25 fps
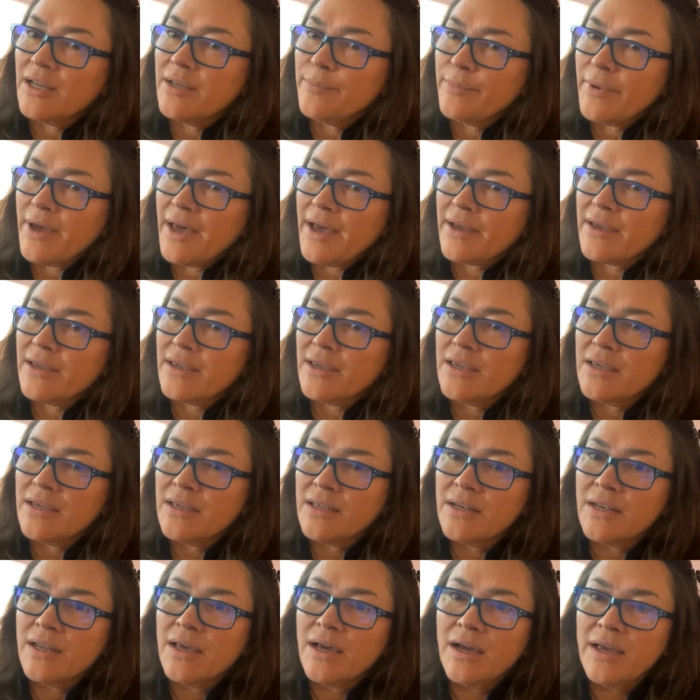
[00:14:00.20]
it back
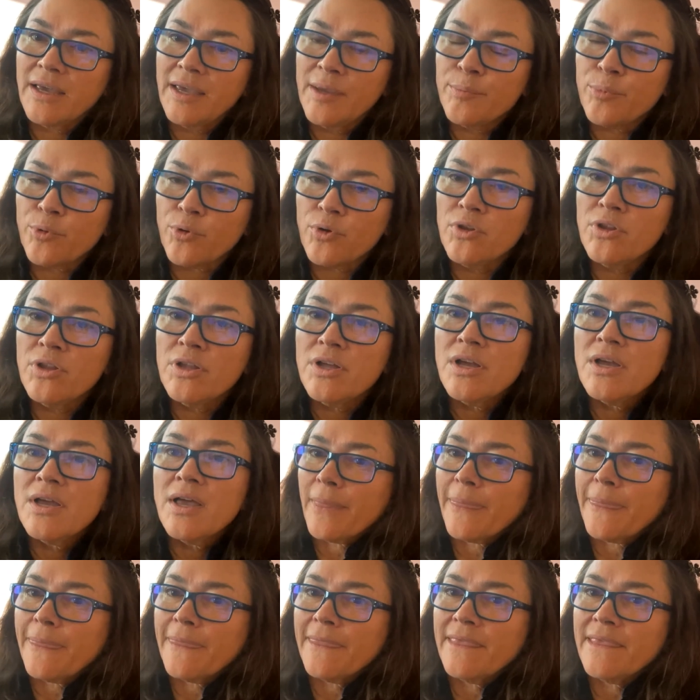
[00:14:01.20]
in April.
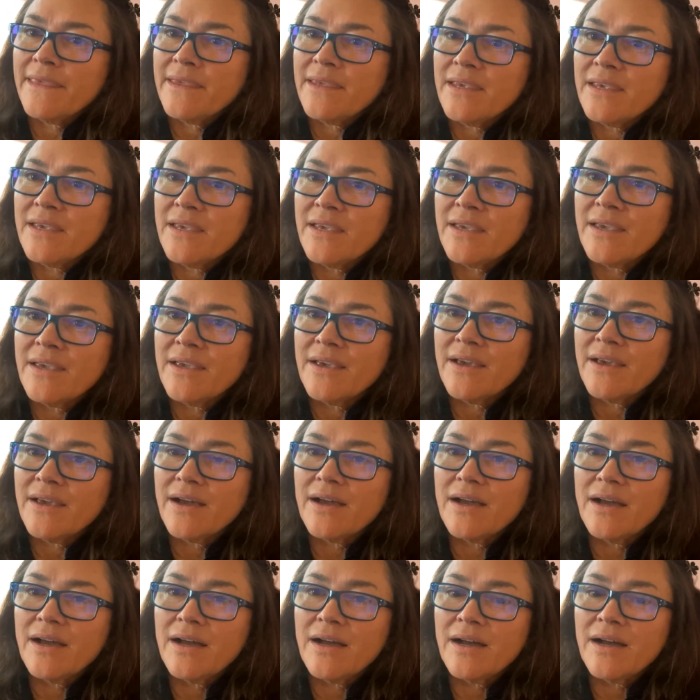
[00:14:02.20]
The
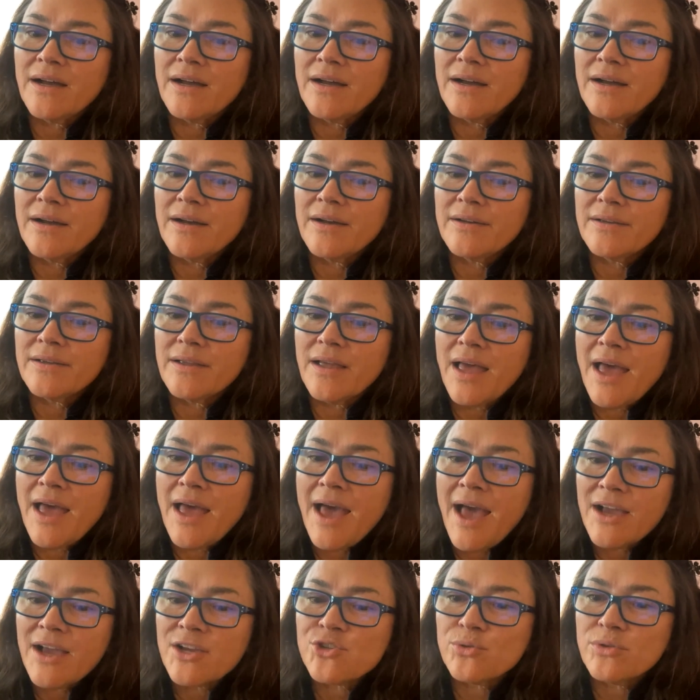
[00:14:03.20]

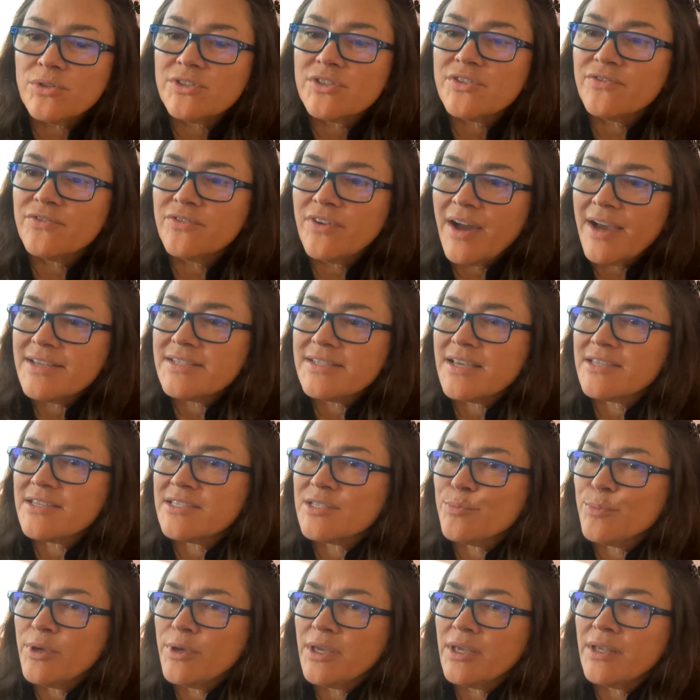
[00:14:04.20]
actual device
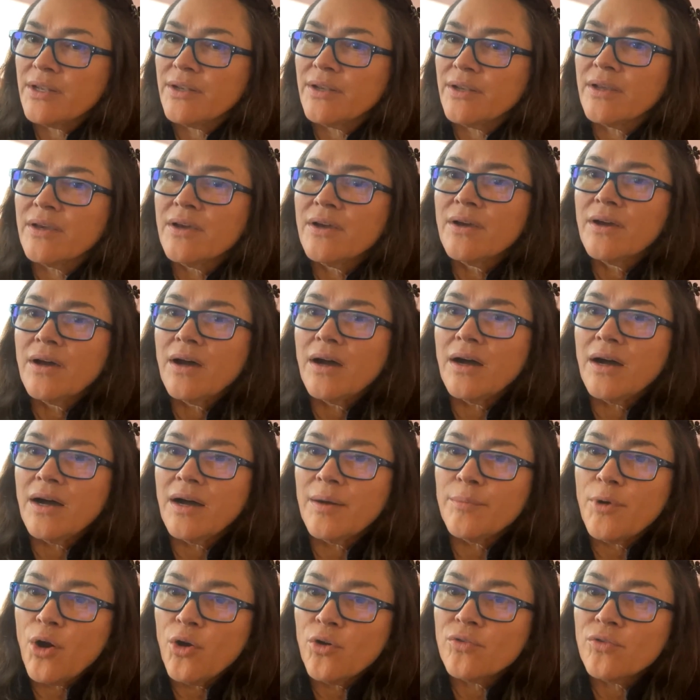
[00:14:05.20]
has been
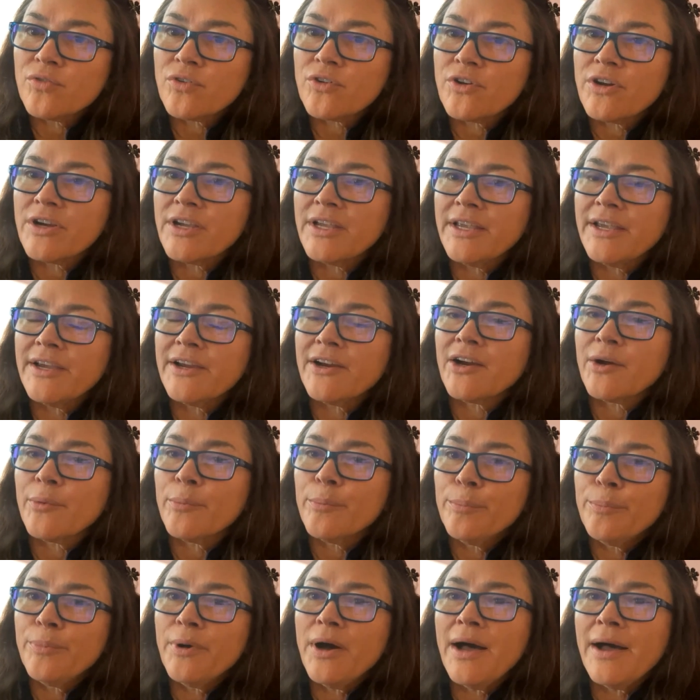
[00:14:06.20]
over a year,
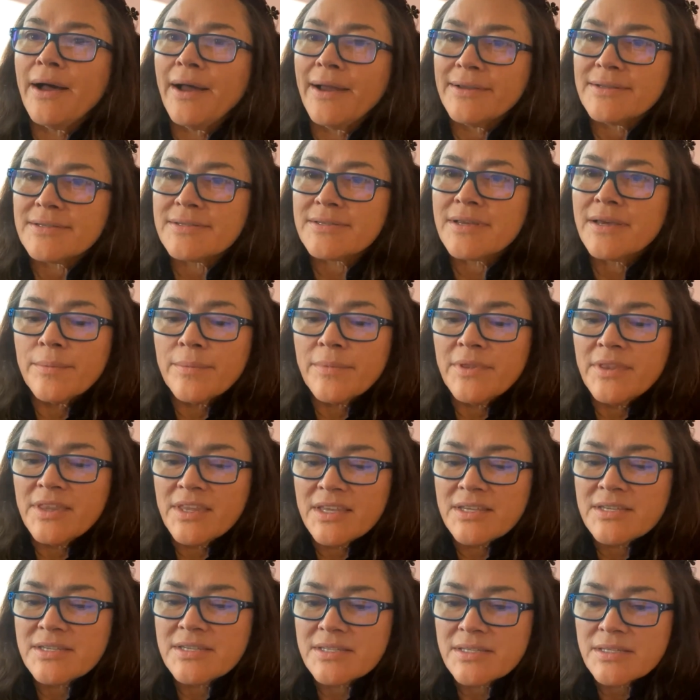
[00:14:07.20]
but
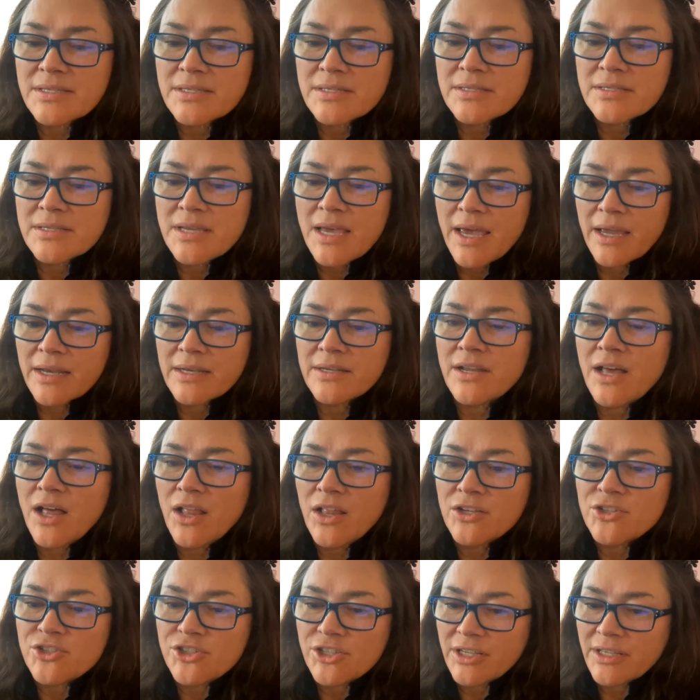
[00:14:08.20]
this
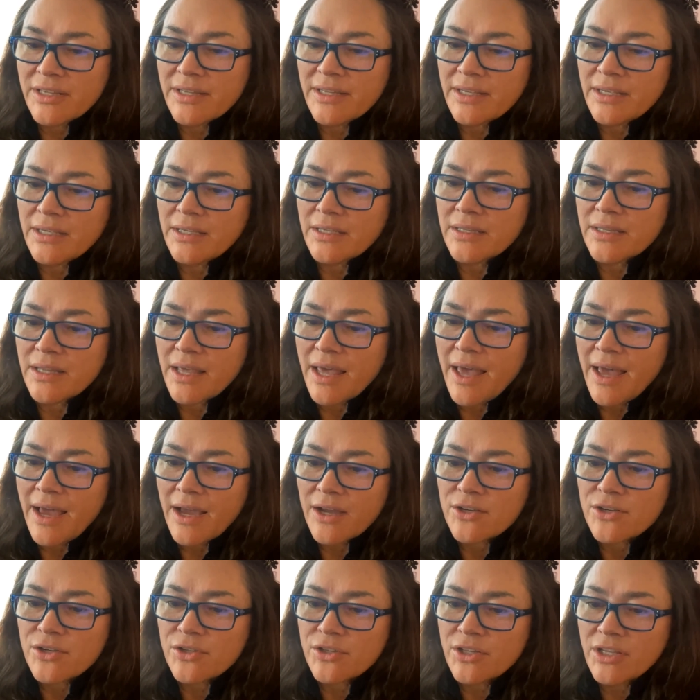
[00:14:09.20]
technology,
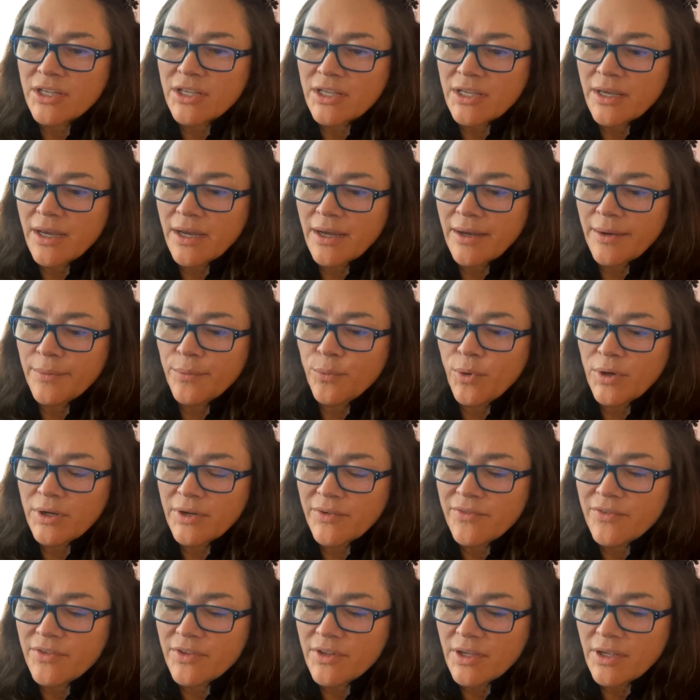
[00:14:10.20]
the one
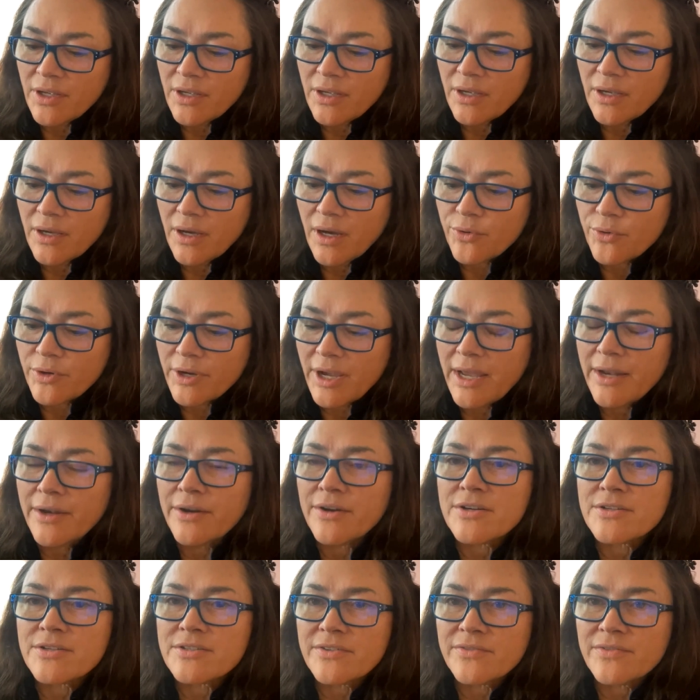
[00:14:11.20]
of the
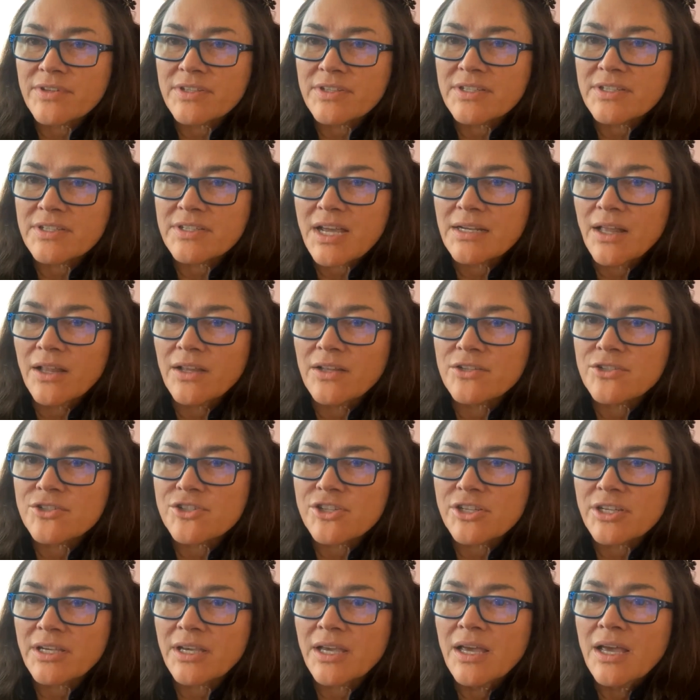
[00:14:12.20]
creators of the
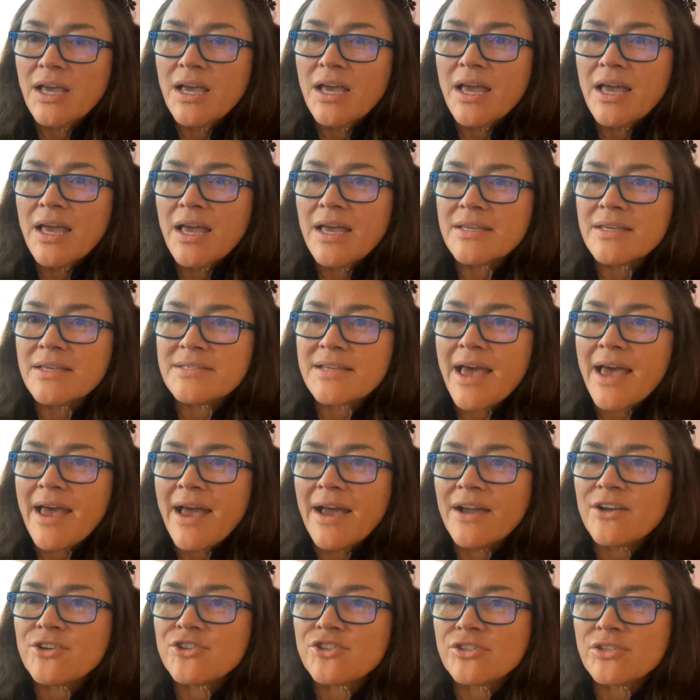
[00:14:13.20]
technology is
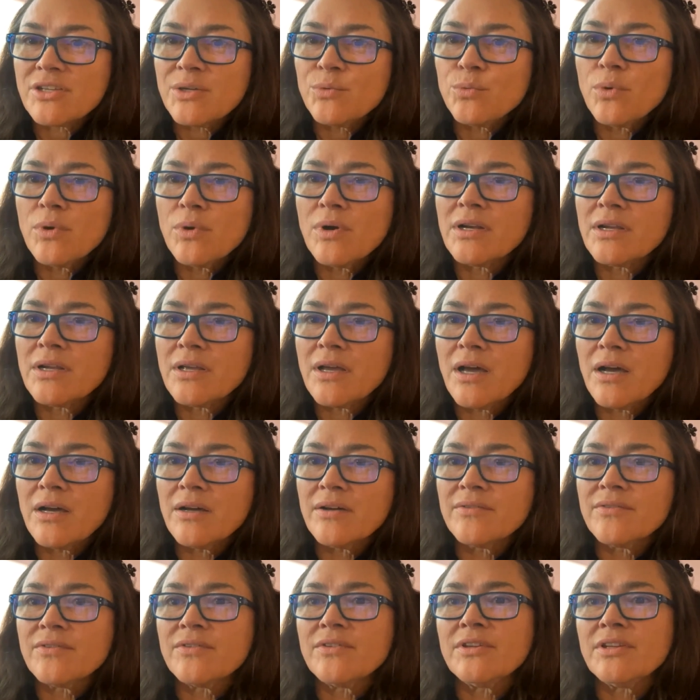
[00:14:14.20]
actually one
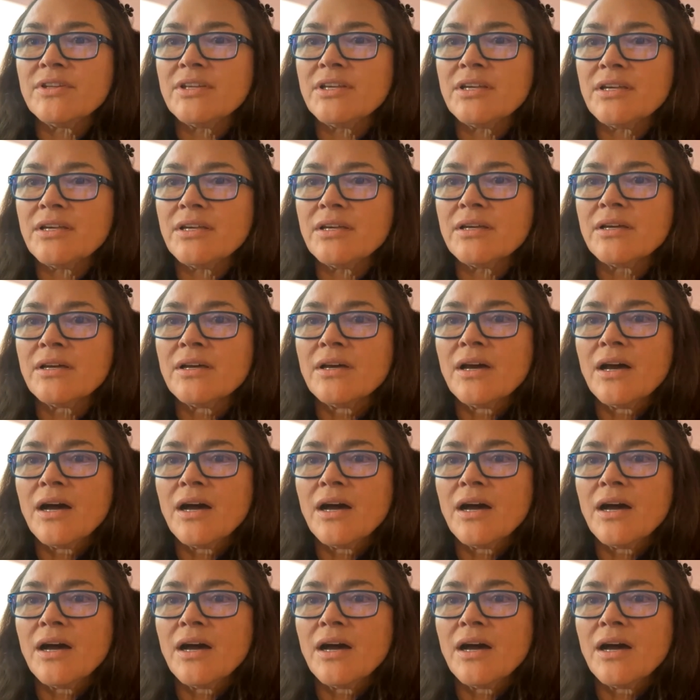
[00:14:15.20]
of the